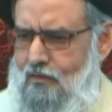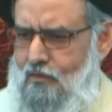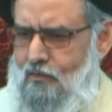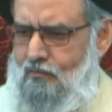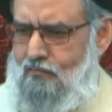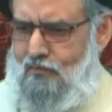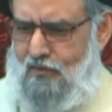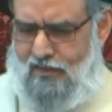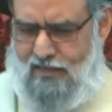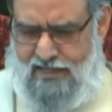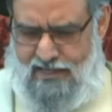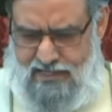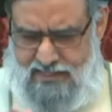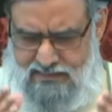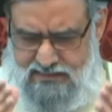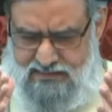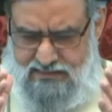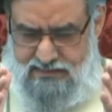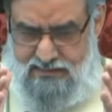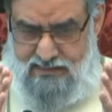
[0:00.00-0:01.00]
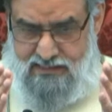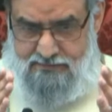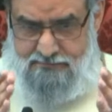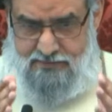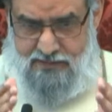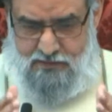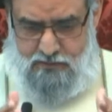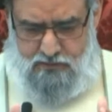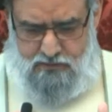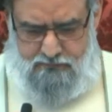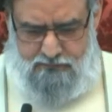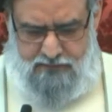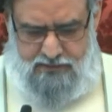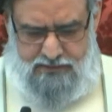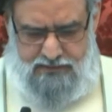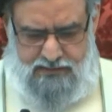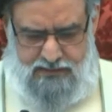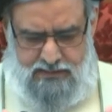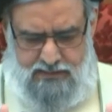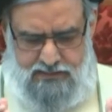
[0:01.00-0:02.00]
For us, the event of
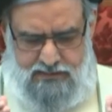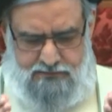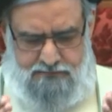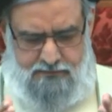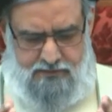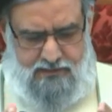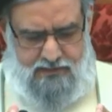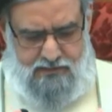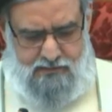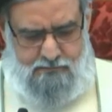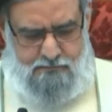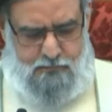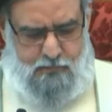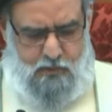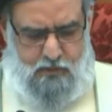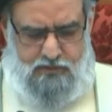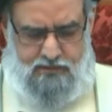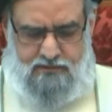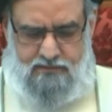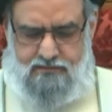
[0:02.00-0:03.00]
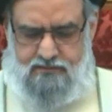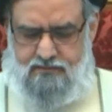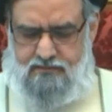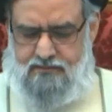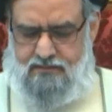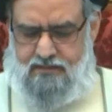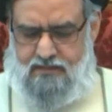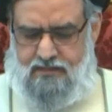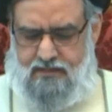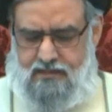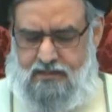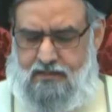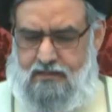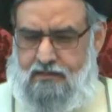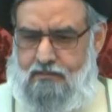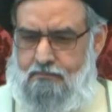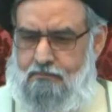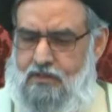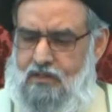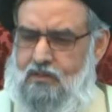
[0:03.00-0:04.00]
Ghadir is very important
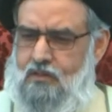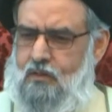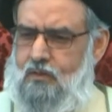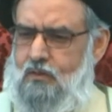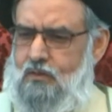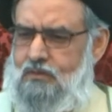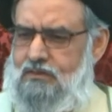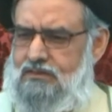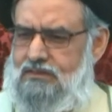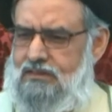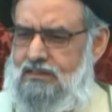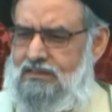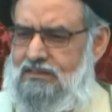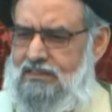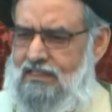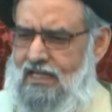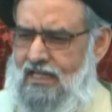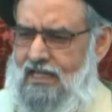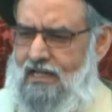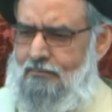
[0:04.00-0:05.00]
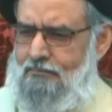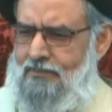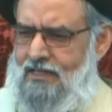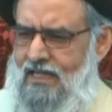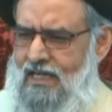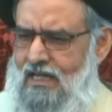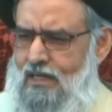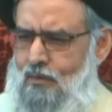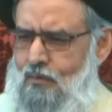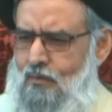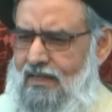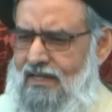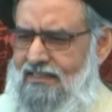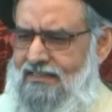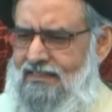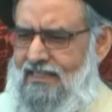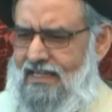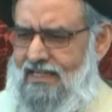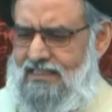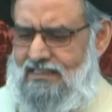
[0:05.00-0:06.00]
because Islam now
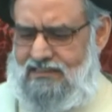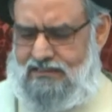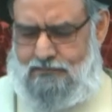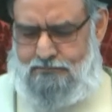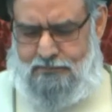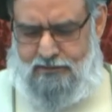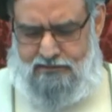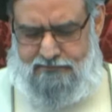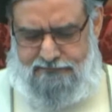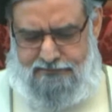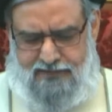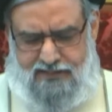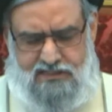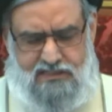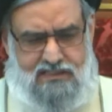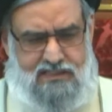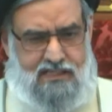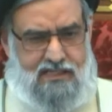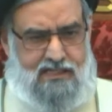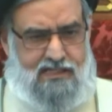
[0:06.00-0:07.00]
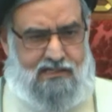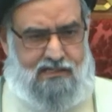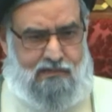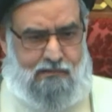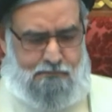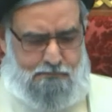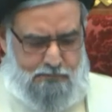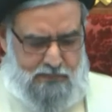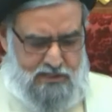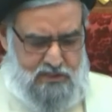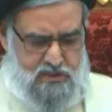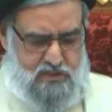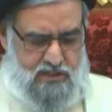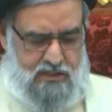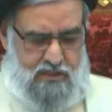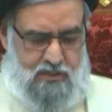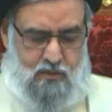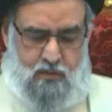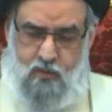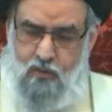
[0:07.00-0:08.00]
attains perfection and
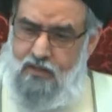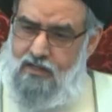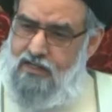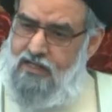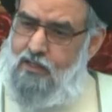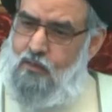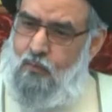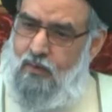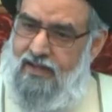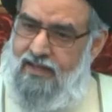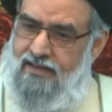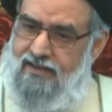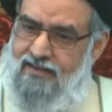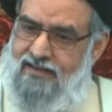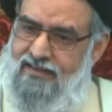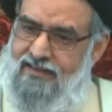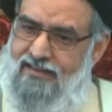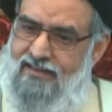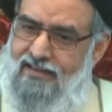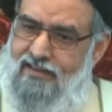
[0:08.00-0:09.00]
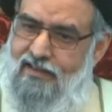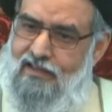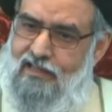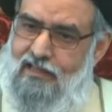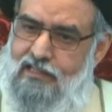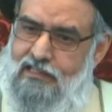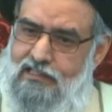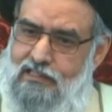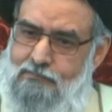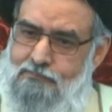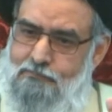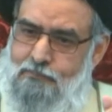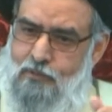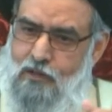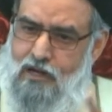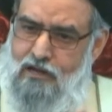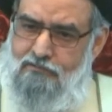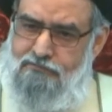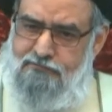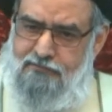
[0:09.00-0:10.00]
completion only when the
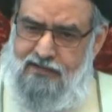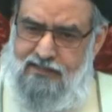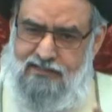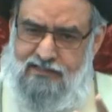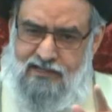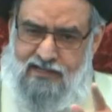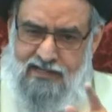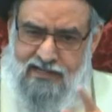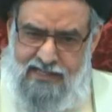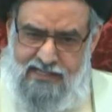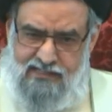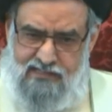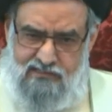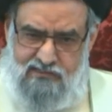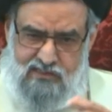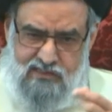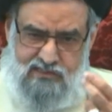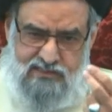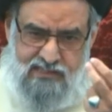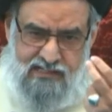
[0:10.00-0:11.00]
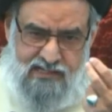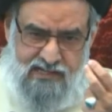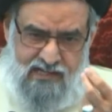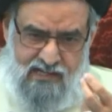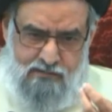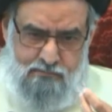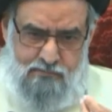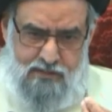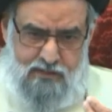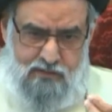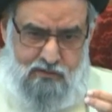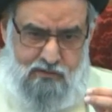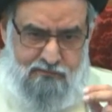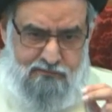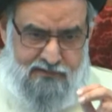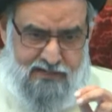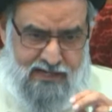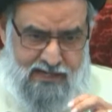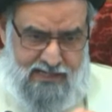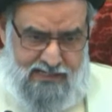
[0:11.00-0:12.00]
Prophet linked this ni'mat
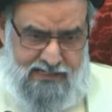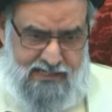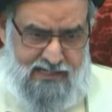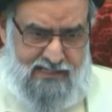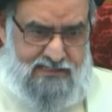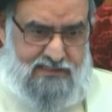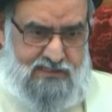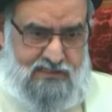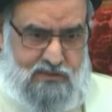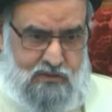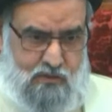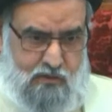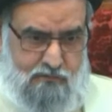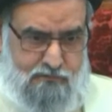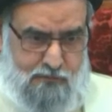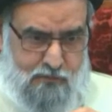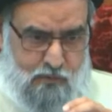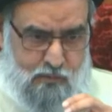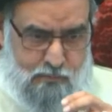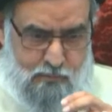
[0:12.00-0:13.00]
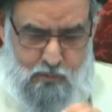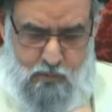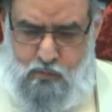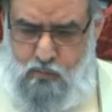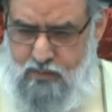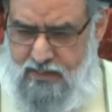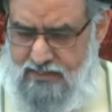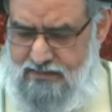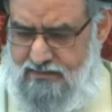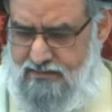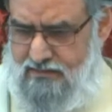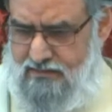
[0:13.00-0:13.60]
of guidance, of nubuwwat,